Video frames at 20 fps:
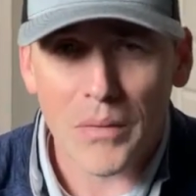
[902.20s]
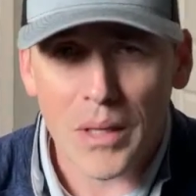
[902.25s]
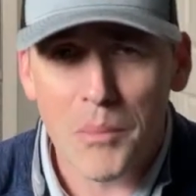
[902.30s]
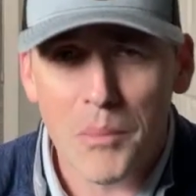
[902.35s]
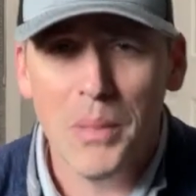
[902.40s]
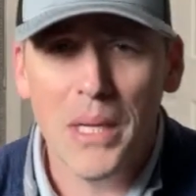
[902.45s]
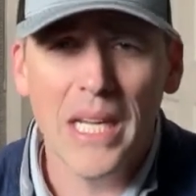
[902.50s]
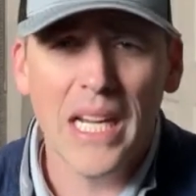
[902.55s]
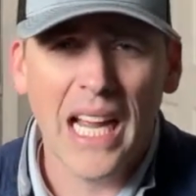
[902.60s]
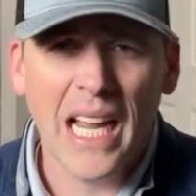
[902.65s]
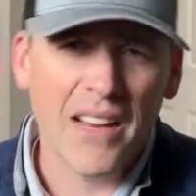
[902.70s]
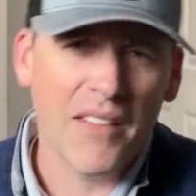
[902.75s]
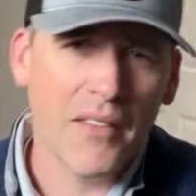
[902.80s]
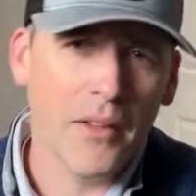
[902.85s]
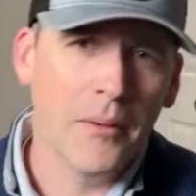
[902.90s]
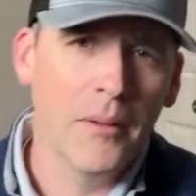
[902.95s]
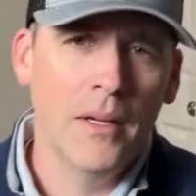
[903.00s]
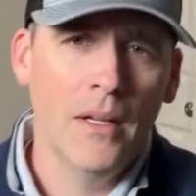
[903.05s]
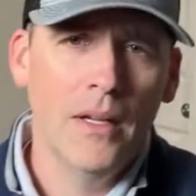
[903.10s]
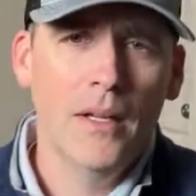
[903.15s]
being kind of
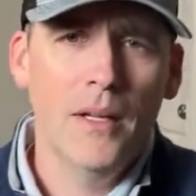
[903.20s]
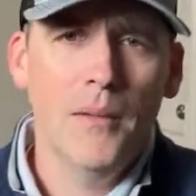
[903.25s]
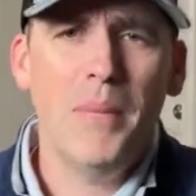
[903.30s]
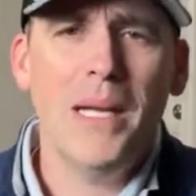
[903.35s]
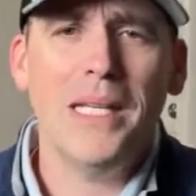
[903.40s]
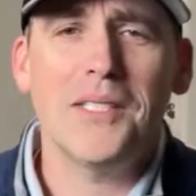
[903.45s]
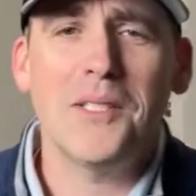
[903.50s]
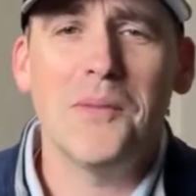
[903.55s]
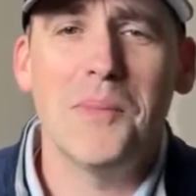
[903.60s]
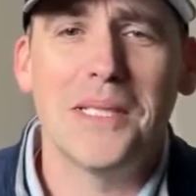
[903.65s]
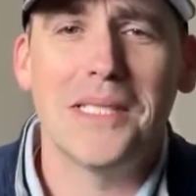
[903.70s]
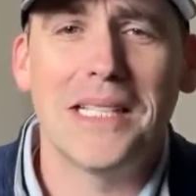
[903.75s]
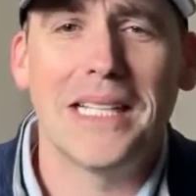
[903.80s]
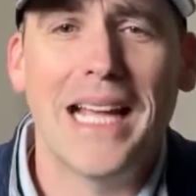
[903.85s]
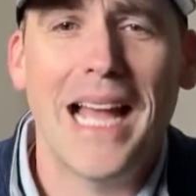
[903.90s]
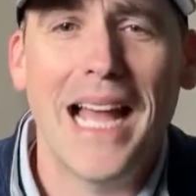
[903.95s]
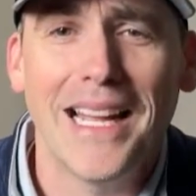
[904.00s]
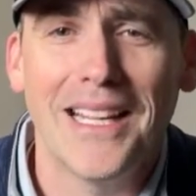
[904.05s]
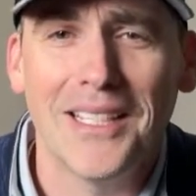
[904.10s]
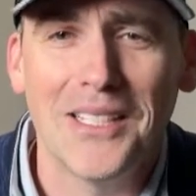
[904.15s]
the pessimistic
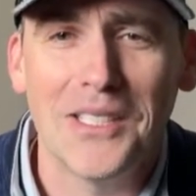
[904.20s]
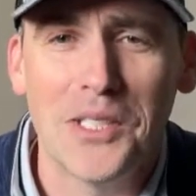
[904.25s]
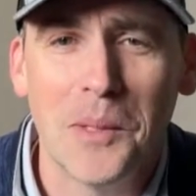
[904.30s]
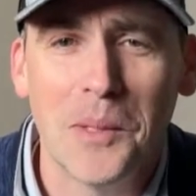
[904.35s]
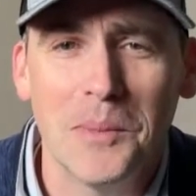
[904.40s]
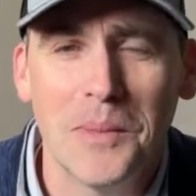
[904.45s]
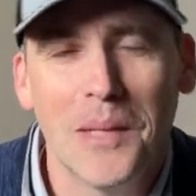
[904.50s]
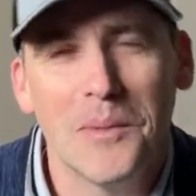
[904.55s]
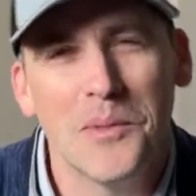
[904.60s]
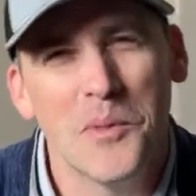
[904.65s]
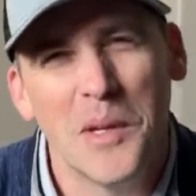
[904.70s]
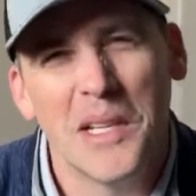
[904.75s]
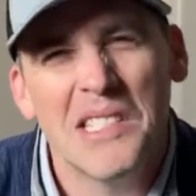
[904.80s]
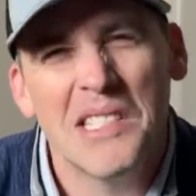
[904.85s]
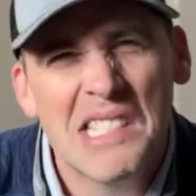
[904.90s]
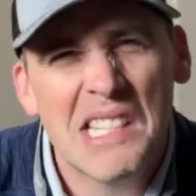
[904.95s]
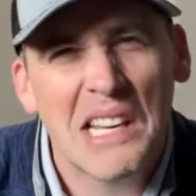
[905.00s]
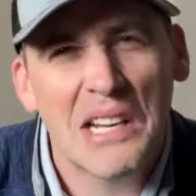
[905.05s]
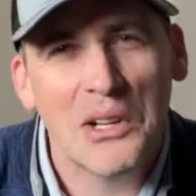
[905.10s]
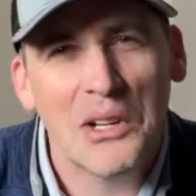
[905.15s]
guy can sometimes be
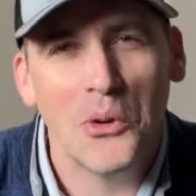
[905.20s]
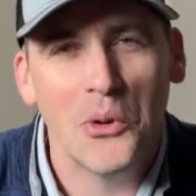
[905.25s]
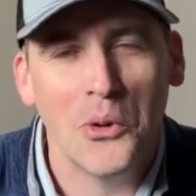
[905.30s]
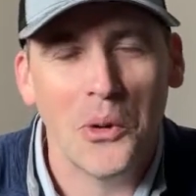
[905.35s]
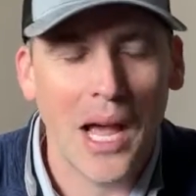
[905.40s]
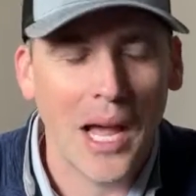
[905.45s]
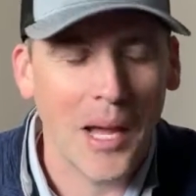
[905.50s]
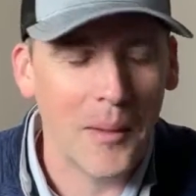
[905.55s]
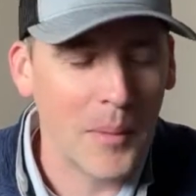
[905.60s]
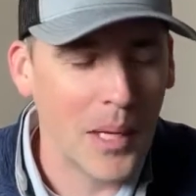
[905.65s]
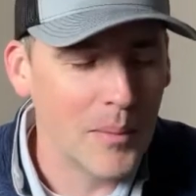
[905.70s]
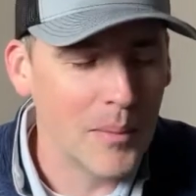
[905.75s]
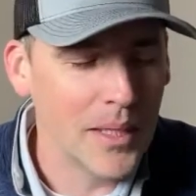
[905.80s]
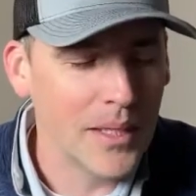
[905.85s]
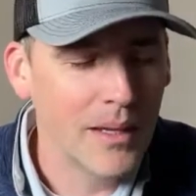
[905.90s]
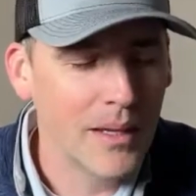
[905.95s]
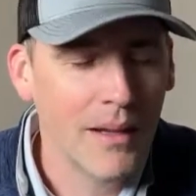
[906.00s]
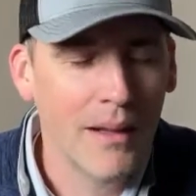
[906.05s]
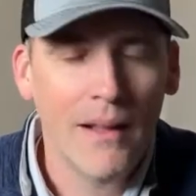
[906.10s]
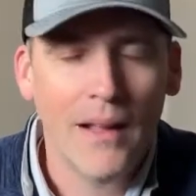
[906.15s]
cynical guy maybe.